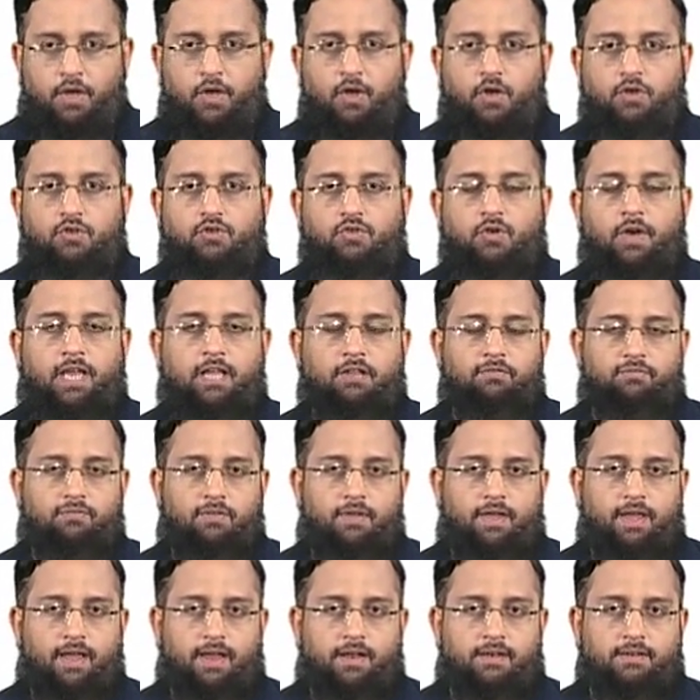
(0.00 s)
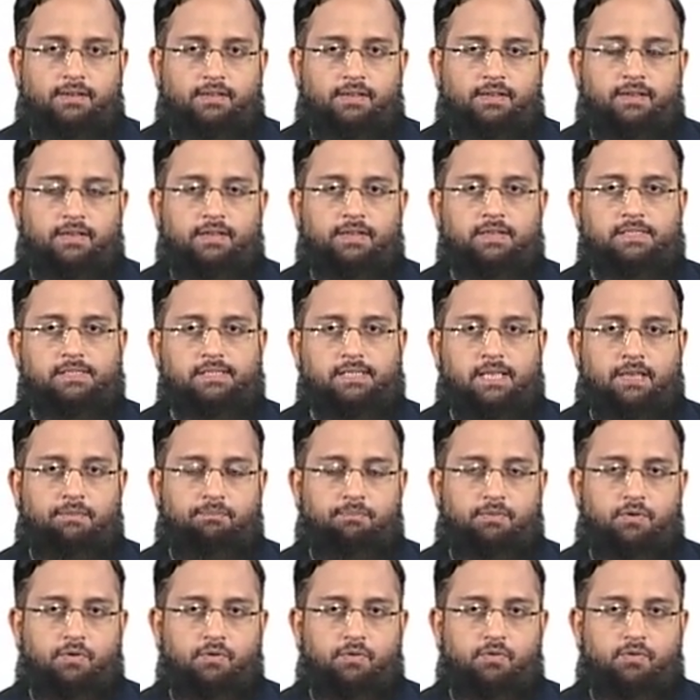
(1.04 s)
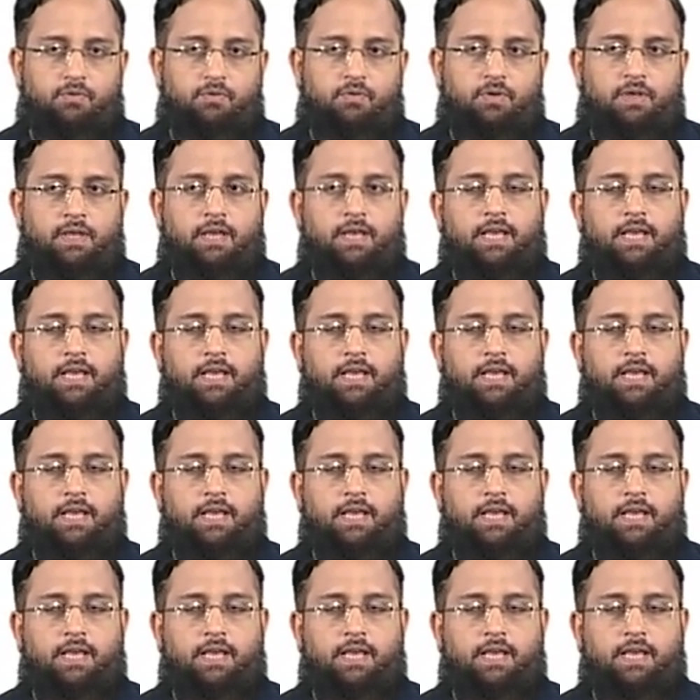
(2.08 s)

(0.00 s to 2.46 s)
So in fact, CPU